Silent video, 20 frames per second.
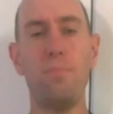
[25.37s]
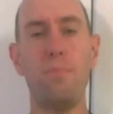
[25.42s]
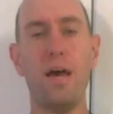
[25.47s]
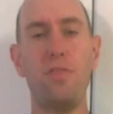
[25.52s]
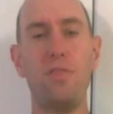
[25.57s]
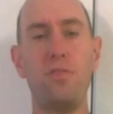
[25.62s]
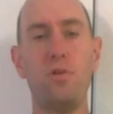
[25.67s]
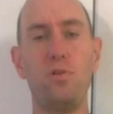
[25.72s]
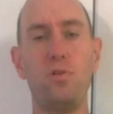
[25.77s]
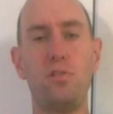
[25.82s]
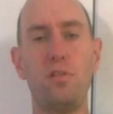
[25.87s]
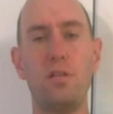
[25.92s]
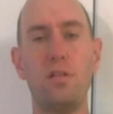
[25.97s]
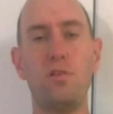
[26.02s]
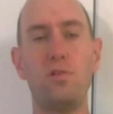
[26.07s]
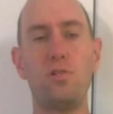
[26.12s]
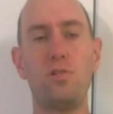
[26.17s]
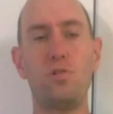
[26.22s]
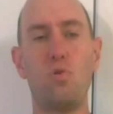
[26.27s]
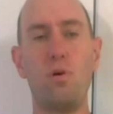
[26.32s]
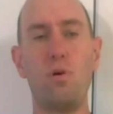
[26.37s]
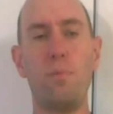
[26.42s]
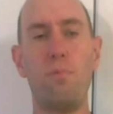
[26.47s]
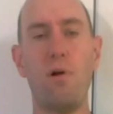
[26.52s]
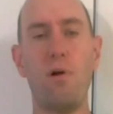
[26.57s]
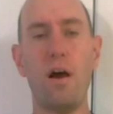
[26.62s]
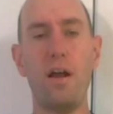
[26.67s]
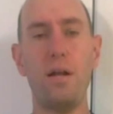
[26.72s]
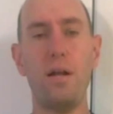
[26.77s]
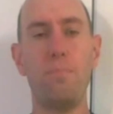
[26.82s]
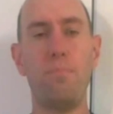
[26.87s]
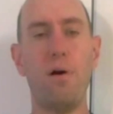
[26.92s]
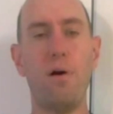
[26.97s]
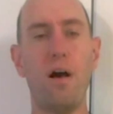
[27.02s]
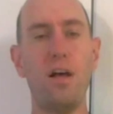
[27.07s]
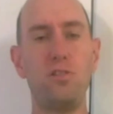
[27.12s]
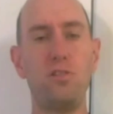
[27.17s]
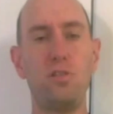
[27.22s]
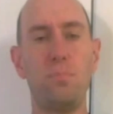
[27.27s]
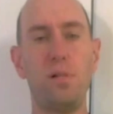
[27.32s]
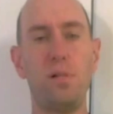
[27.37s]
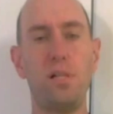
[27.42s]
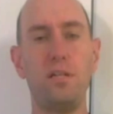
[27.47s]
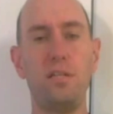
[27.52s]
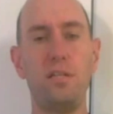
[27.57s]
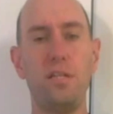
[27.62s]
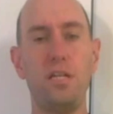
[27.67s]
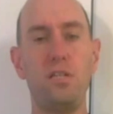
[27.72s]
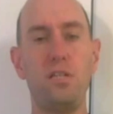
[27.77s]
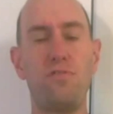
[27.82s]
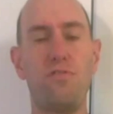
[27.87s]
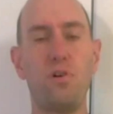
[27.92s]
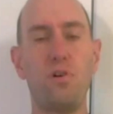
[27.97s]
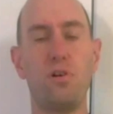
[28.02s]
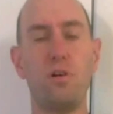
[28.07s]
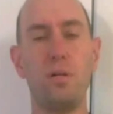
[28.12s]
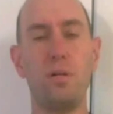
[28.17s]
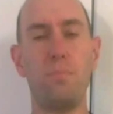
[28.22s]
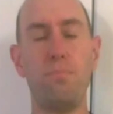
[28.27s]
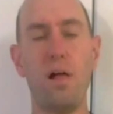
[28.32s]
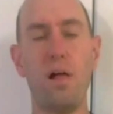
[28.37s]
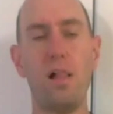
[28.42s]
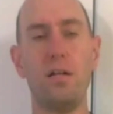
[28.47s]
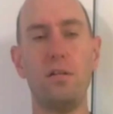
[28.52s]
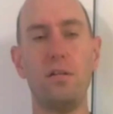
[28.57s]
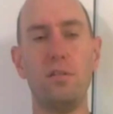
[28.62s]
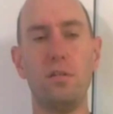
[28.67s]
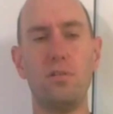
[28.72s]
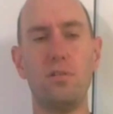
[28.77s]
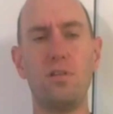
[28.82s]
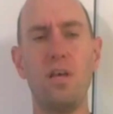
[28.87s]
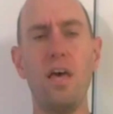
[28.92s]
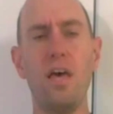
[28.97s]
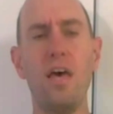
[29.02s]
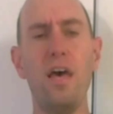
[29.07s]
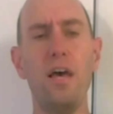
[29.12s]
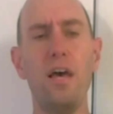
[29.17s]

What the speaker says: Matthews said the storm brought in possibilities for good politics.